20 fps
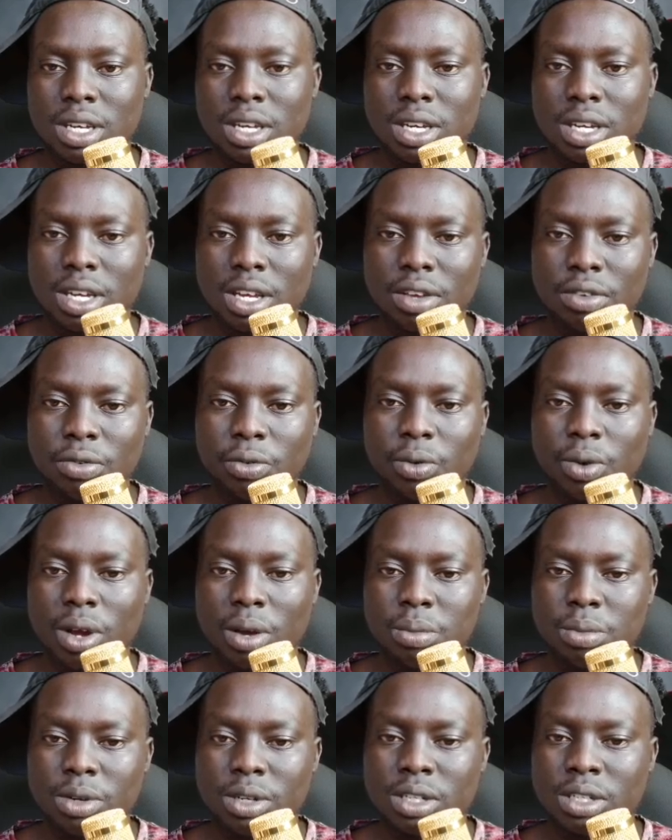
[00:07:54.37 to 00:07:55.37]
if we're
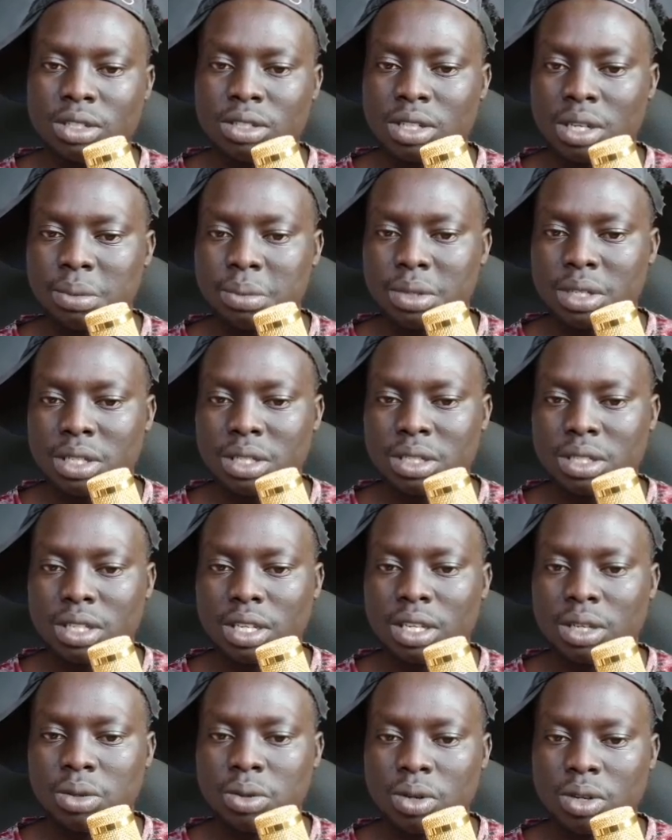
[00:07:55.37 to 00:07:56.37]
uploading drum kits,
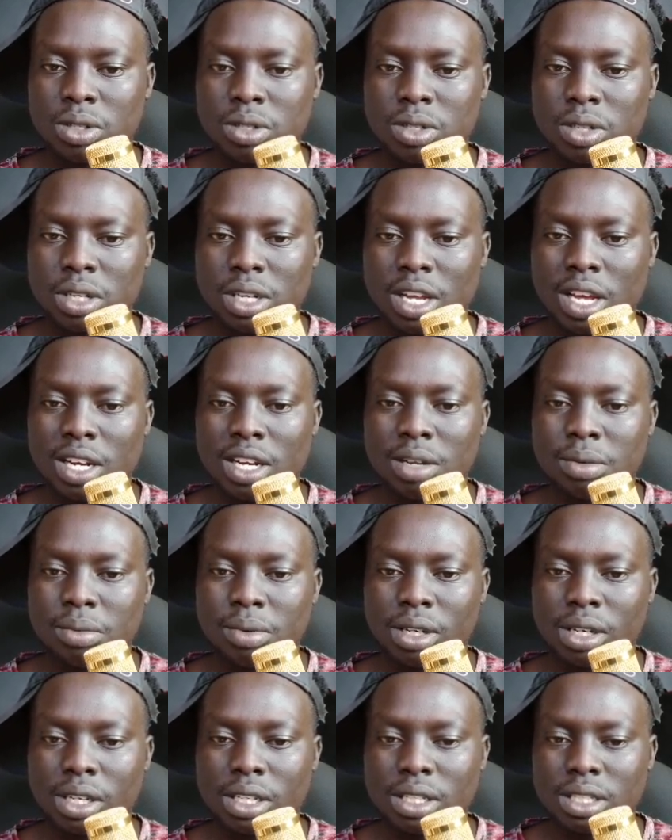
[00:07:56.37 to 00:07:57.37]
it will also
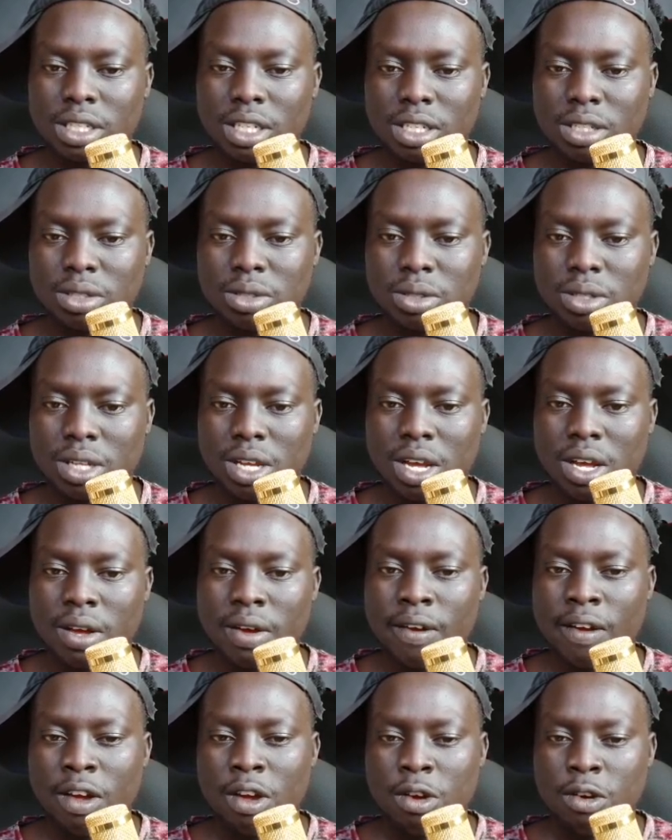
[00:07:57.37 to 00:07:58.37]
dynamically change to the
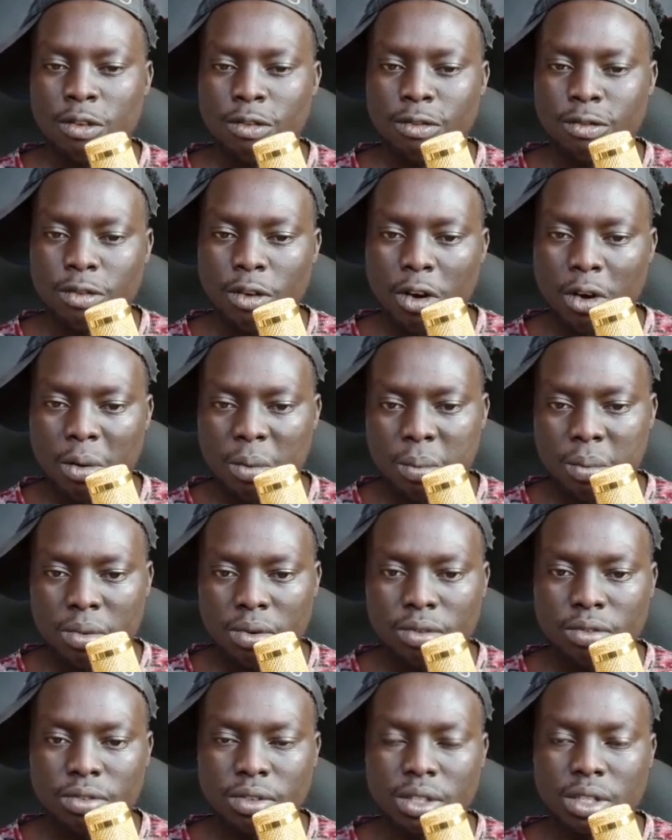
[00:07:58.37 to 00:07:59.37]
form
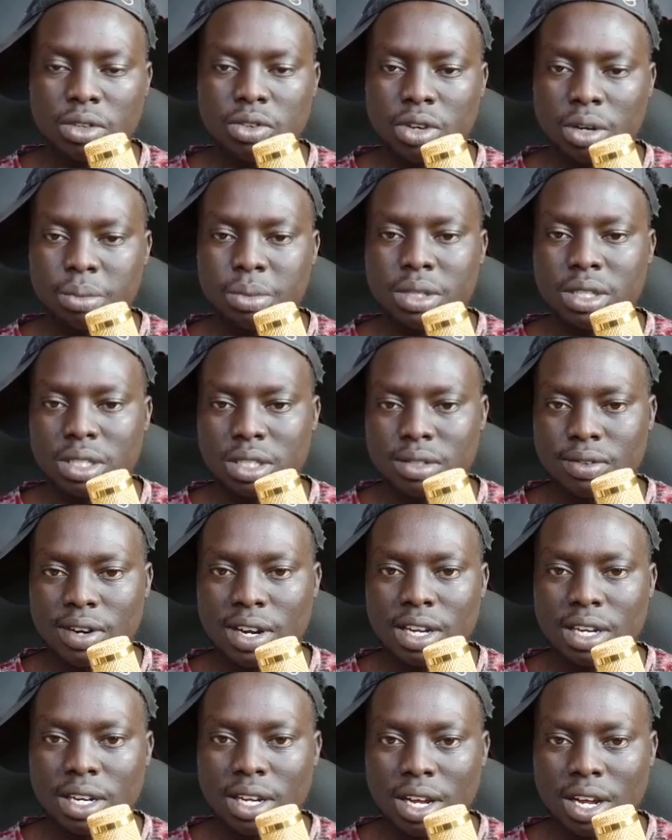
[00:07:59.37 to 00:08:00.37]
for the drum kits,
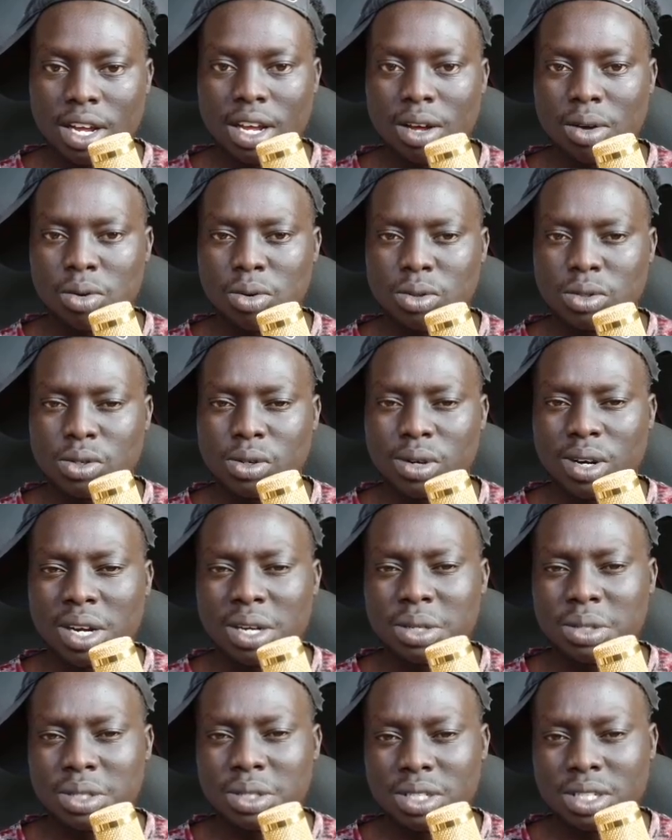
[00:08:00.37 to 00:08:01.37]
right? I will try
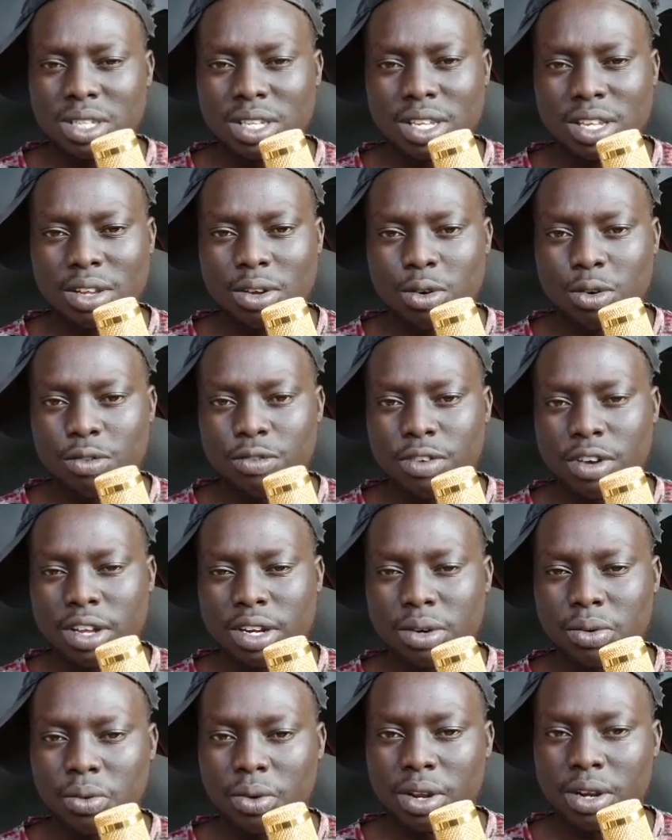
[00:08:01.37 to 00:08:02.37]
to see or find
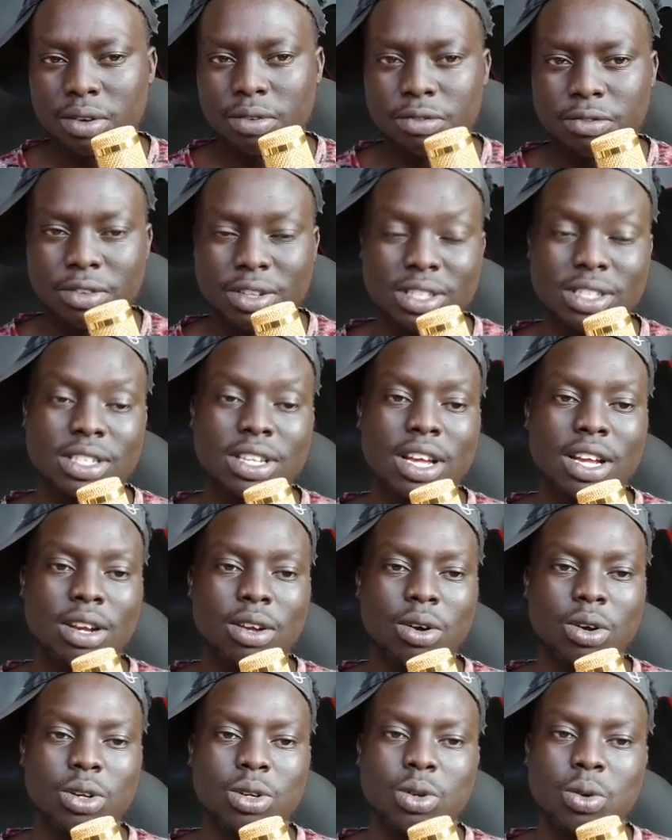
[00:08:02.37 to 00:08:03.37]
a way to fix that,
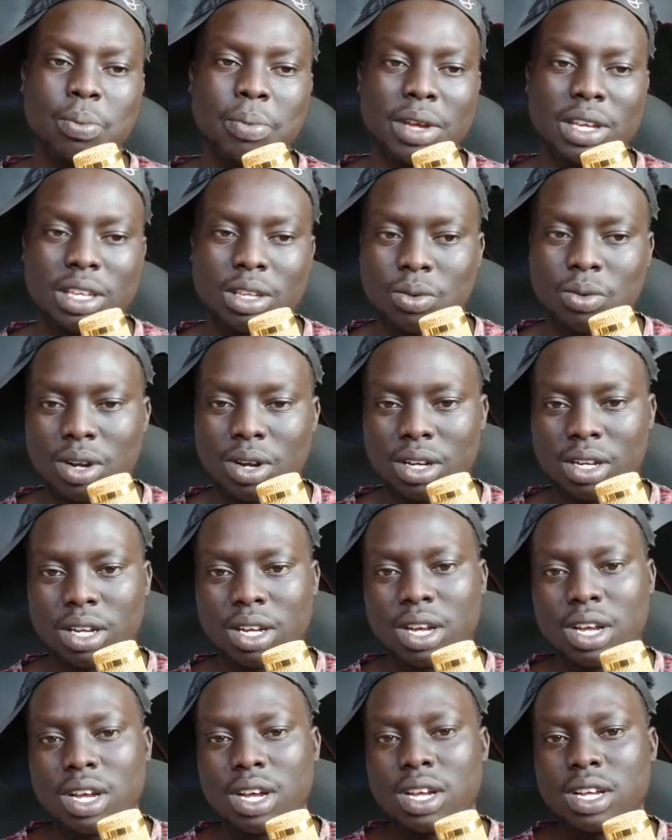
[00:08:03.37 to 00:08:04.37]
or to make it work.
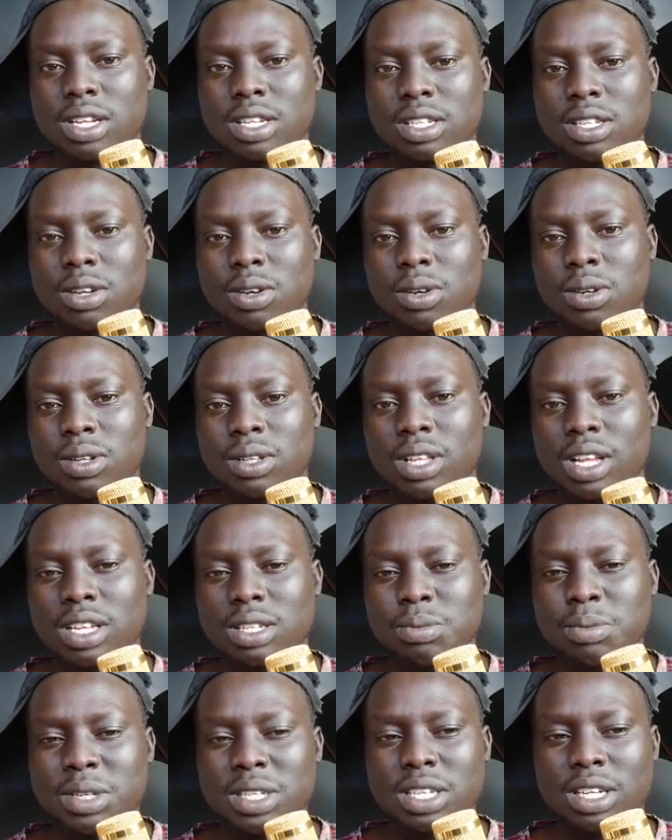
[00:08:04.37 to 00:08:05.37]
So that's
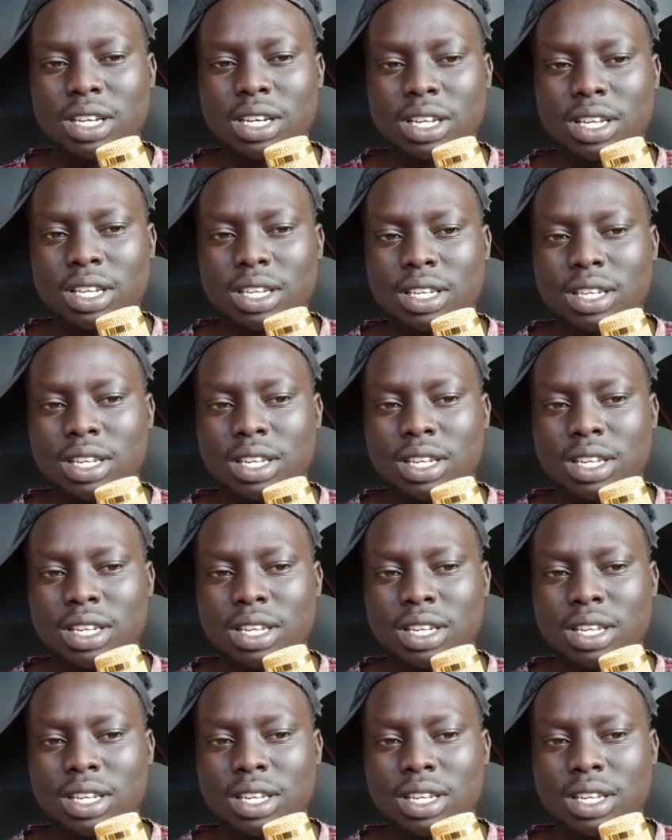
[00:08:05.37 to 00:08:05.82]
basically it,